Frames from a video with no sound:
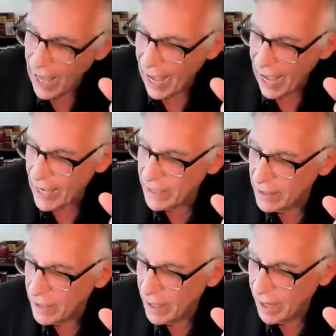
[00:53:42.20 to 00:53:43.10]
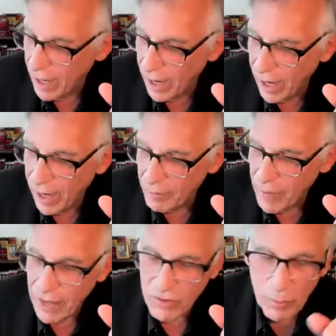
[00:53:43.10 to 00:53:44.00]
Ed uh,
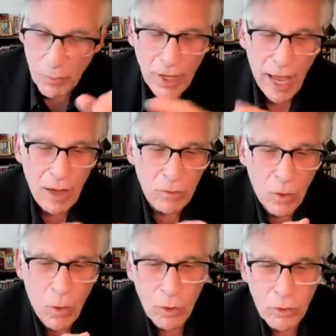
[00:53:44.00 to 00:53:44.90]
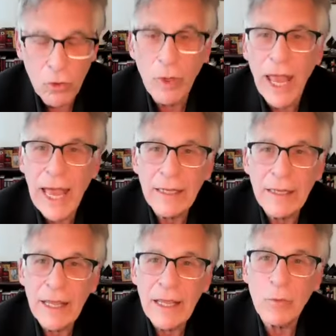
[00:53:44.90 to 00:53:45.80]
has a book out called You Can't
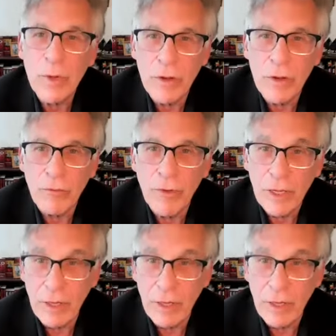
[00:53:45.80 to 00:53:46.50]
Lead With Your Feet